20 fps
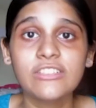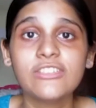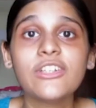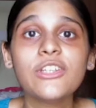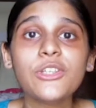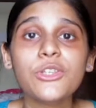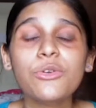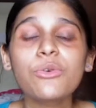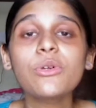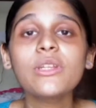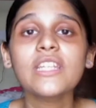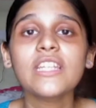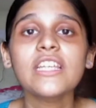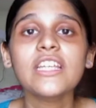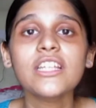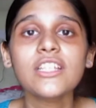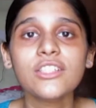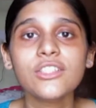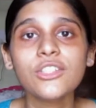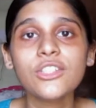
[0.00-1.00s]
So you
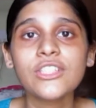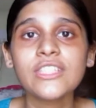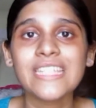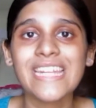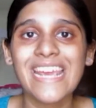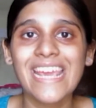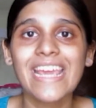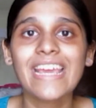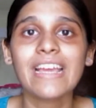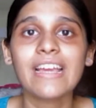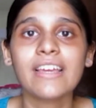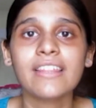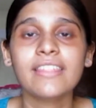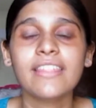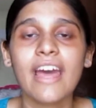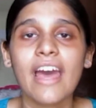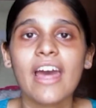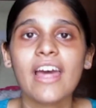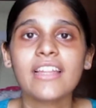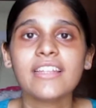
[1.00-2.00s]
need to take
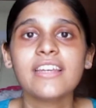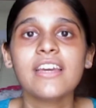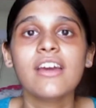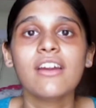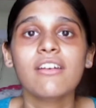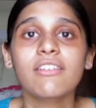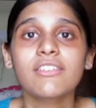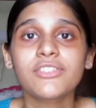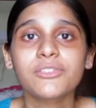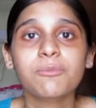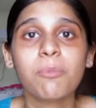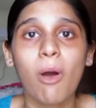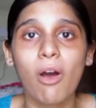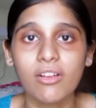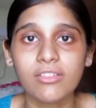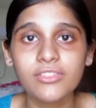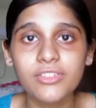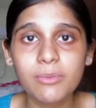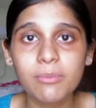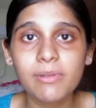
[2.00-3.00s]
that
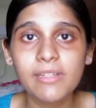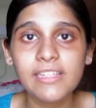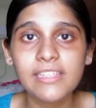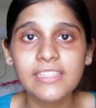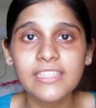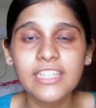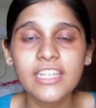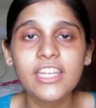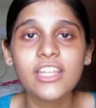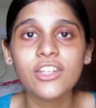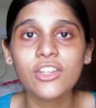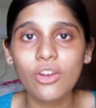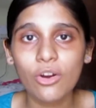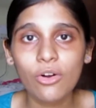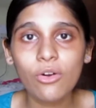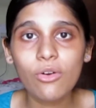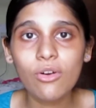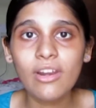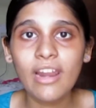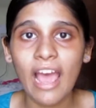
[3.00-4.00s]
responsibility in
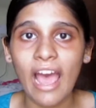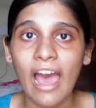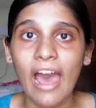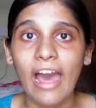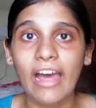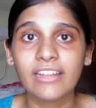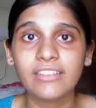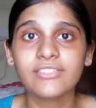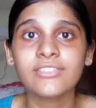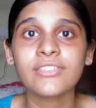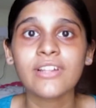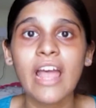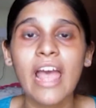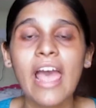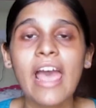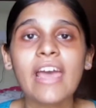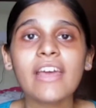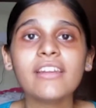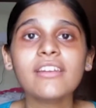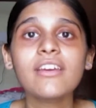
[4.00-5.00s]
your own hands
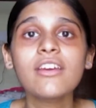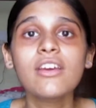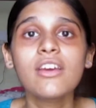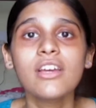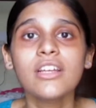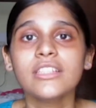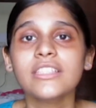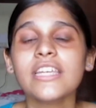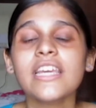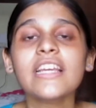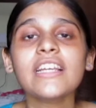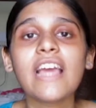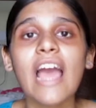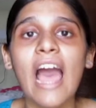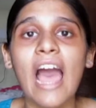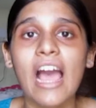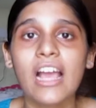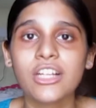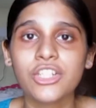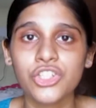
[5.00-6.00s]
and take
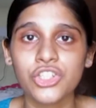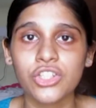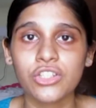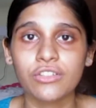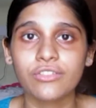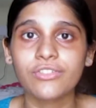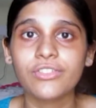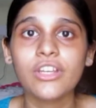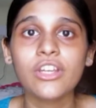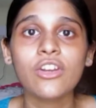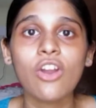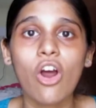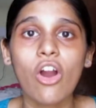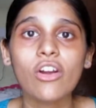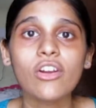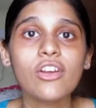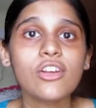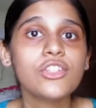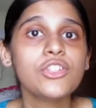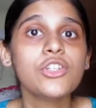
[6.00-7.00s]
actions in
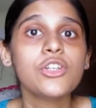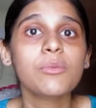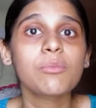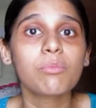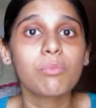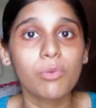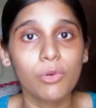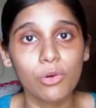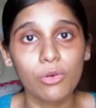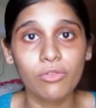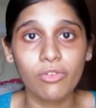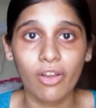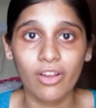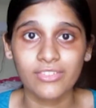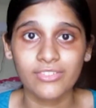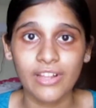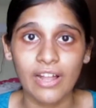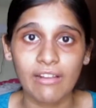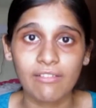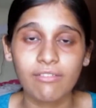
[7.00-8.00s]
order to improve
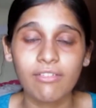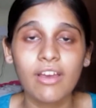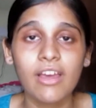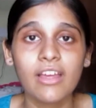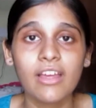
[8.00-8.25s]
yourself.